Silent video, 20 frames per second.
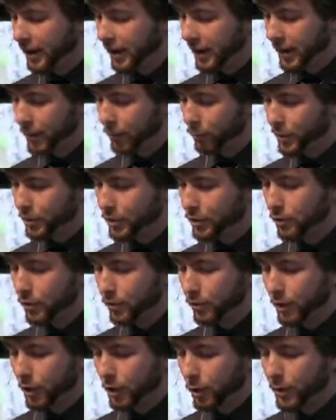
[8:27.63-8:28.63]
And when you
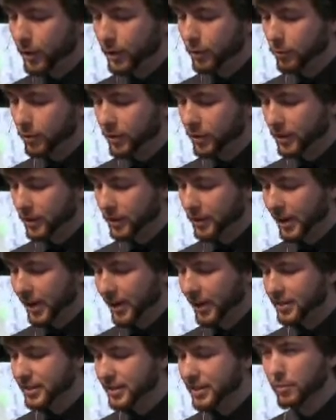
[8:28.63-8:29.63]
don't know anyone,
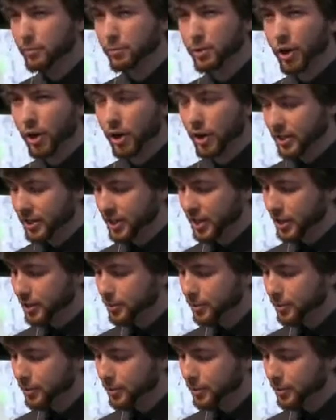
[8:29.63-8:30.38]
that can seem daunting,